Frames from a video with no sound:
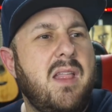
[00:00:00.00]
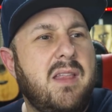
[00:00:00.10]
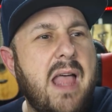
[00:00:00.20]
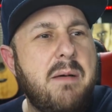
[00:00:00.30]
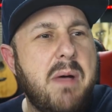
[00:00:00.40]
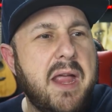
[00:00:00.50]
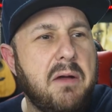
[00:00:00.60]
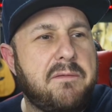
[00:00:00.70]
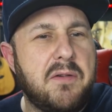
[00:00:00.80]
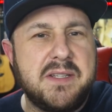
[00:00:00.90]
That
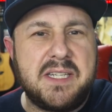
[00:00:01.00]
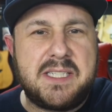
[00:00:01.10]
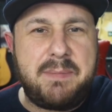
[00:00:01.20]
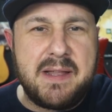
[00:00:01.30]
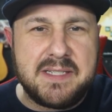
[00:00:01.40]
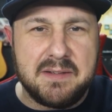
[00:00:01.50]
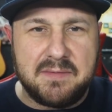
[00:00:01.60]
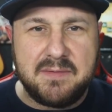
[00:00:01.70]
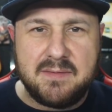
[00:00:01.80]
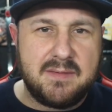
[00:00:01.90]
microphone is
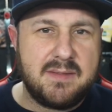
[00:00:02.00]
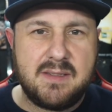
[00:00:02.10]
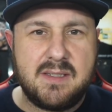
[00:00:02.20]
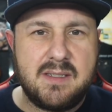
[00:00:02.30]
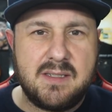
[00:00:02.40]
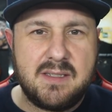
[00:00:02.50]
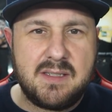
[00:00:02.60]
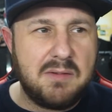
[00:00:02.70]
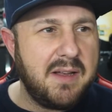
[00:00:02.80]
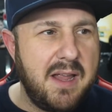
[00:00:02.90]
expensive.
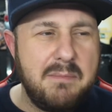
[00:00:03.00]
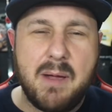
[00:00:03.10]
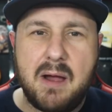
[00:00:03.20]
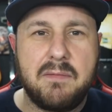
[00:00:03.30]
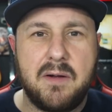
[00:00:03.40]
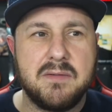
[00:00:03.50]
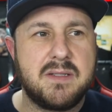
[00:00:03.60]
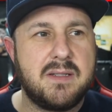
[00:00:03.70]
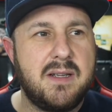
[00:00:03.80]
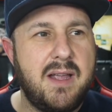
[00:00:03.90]
Don't hit
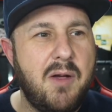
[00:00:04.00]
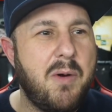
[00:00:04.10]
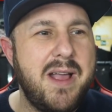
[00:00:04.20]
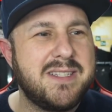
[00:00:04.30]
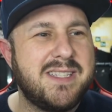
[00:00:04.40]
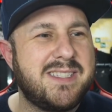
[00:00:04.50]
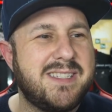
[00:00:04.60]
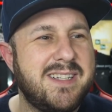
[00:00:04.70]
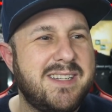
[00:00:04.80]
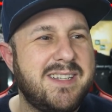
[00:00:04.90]
microphones. And why is
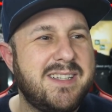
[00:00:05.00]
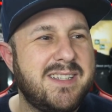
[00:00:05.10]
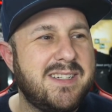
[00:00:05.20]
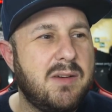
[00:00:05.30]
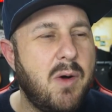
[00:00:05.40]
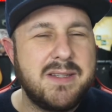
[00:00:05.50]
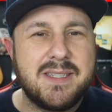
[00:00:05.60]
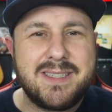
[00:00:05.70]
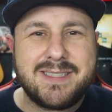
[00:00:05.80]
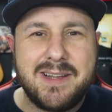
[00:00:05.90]
this why is
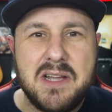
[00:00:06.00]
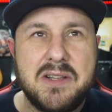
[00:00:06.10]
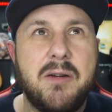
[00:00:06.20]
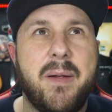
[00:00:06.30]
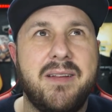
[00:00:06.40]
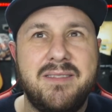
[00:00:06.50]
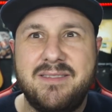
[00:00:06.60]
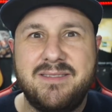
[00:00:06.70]
this a Sunday sermon?